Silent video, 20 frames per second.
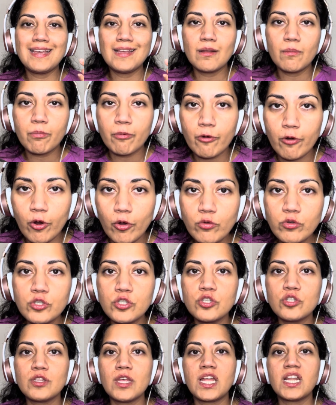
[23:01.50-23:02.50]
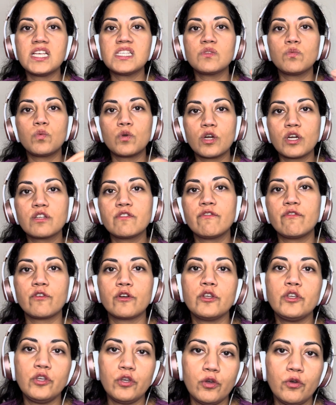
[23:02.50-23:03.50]
an approach that has worked for
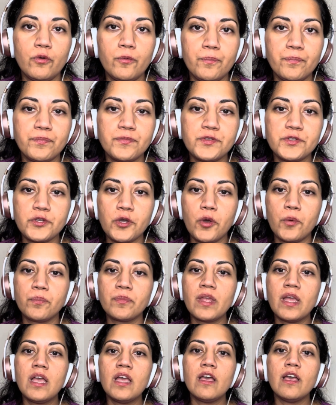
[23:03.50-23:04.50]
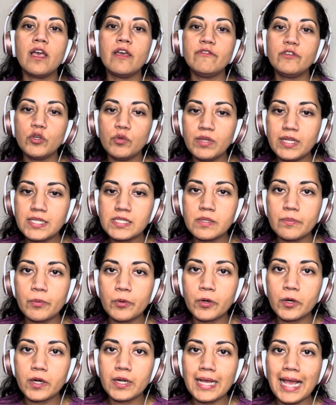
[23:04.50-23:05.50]
you. So if you need
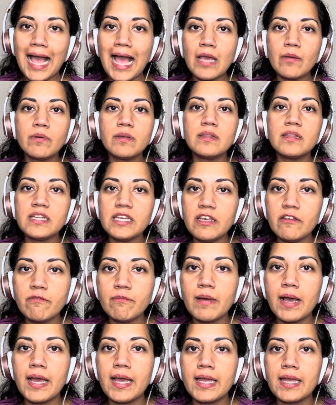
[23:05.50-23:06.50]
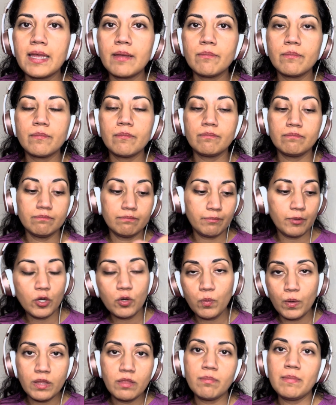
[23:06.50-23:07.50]
support, I will leave my book
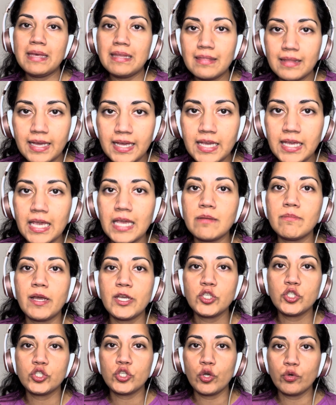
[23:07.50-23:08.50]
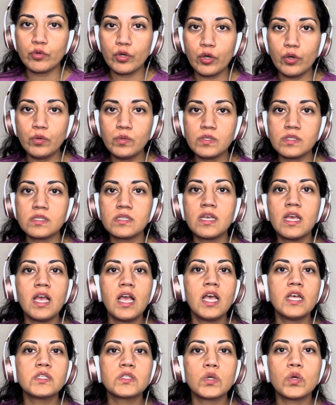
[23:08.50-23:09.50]
with me link in my show notes.
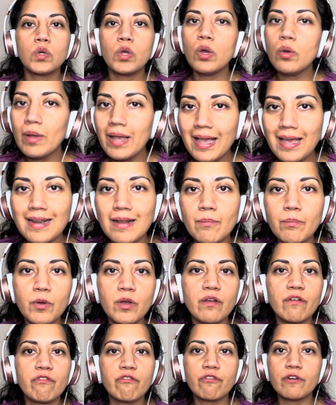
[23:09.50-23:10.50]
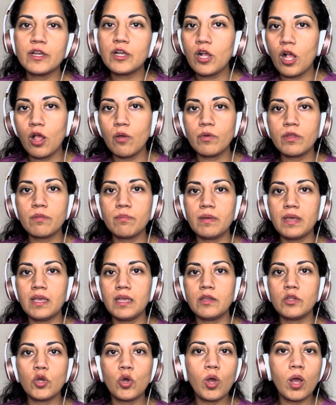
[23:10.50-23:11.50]
So go ahead and book a free call with me,
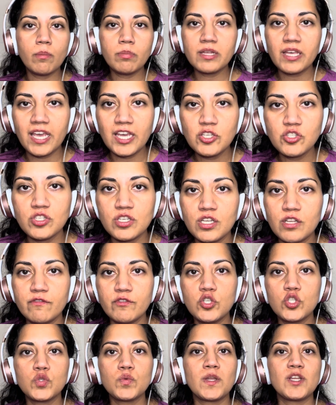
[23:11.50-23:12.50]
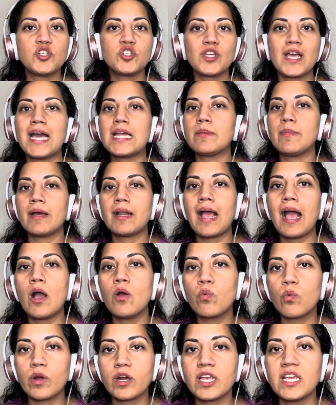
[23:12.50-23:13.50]
no obligation. If you just want to chat about how
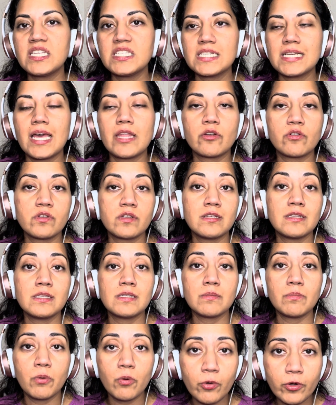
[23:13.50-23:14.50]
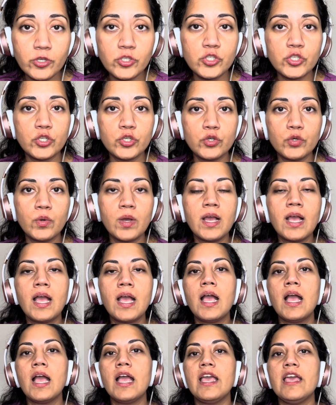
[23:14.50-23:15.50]
working together can support you.
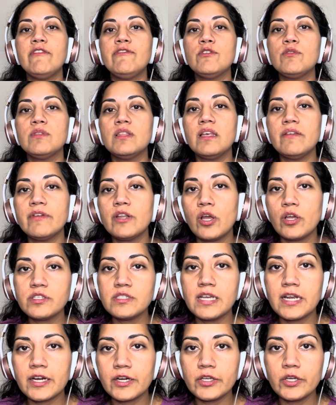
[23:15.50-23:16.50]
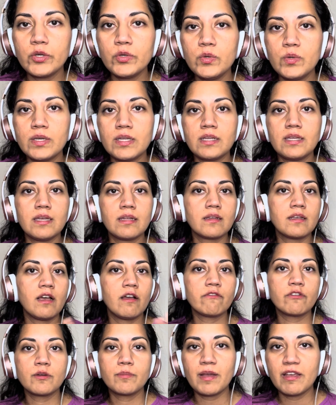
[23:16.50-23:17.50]
If you live in Ontario, you can get
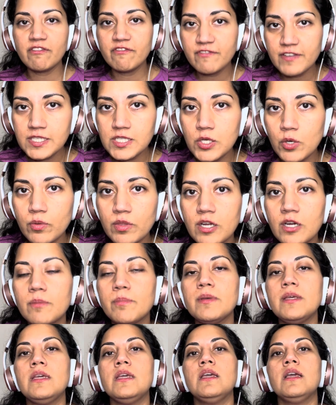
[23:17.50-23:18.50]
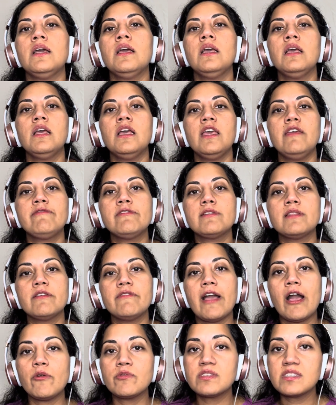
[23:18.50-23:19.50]
covered by physiotherapy. If you live
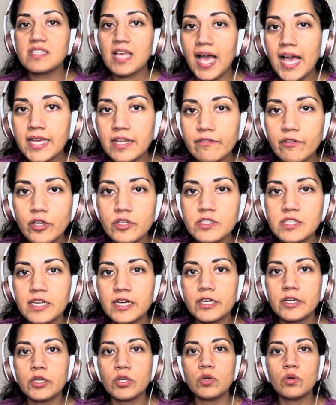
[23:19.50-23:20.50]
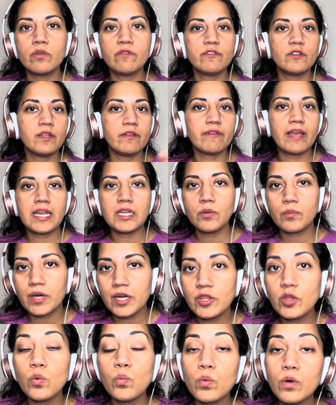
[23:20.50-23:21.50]
outside of Ontario, if you live anywhere
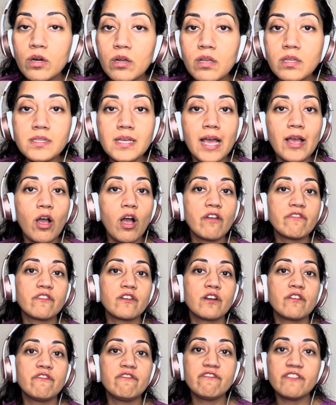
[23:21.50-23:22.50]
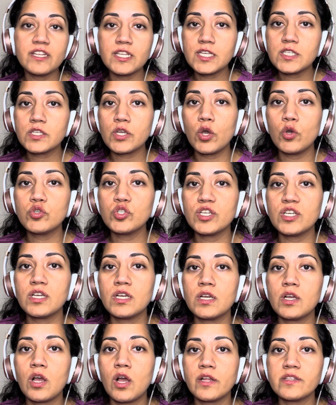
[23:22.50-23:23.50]
in the world, I offer fitness
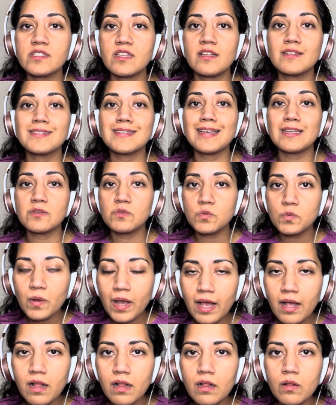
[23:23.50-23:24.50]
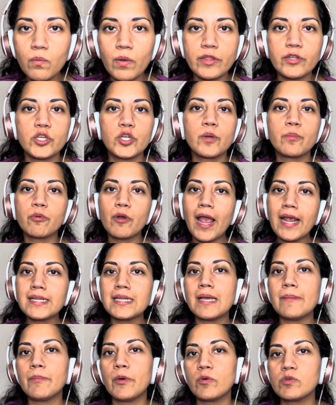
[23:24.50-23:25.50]
coaching consults as well. Whether you're
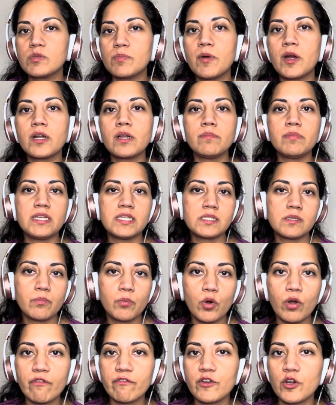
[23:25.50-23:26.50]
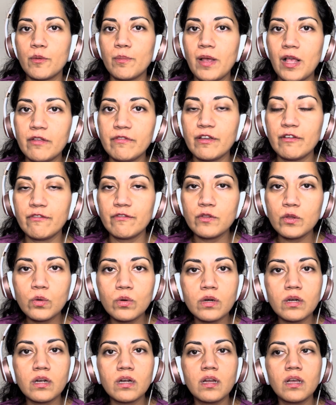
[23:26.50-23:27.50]
pregnant, postpartum, need support for your pelvic
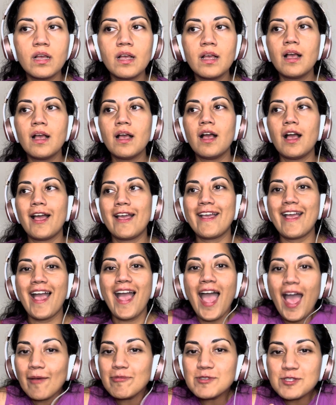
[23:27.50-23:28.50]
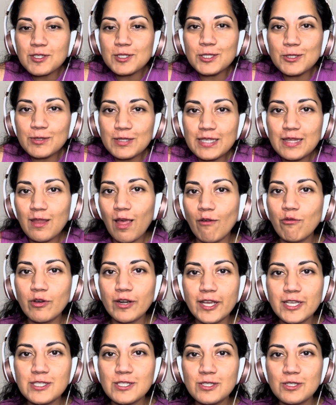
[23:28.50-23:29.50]
floor, I absolutely love what
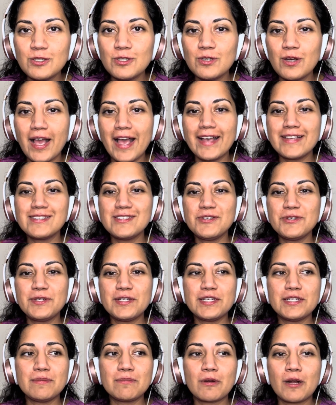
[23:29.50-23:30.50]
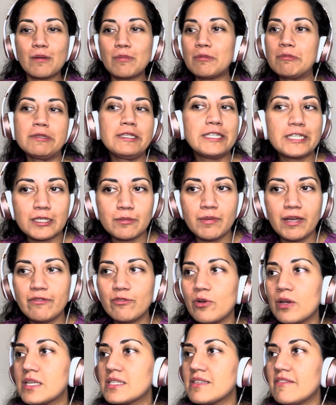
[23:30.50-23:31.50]
I do. As you can probably hear in my
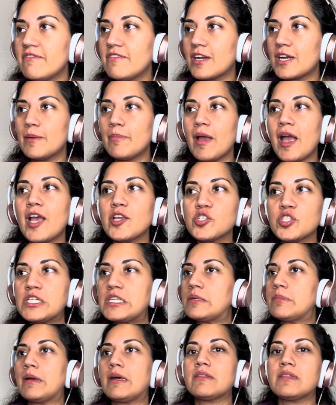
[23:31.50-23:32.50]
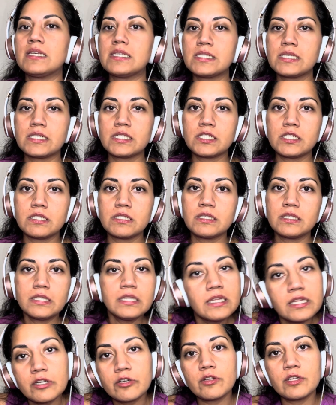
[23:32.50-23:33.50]
voice, I'm very passionate about this and could
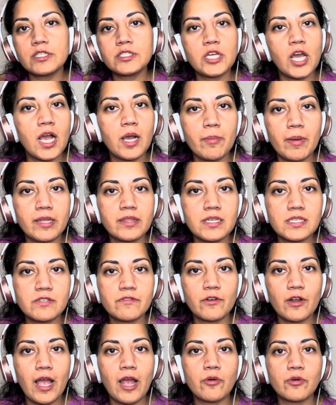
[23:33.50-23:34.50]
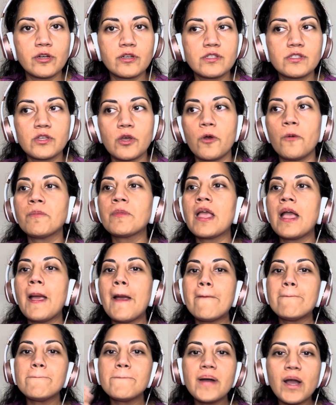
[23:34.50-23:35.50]
literally talk about this for hours.
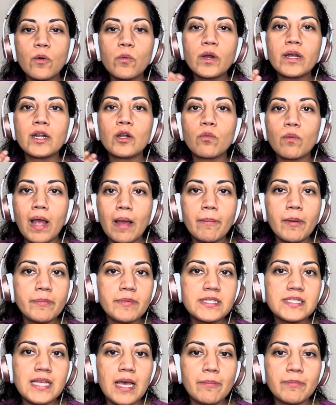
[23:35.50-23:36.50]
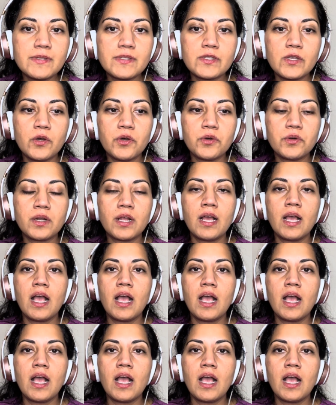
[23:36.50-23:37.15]
But we're going to wrap up this episode.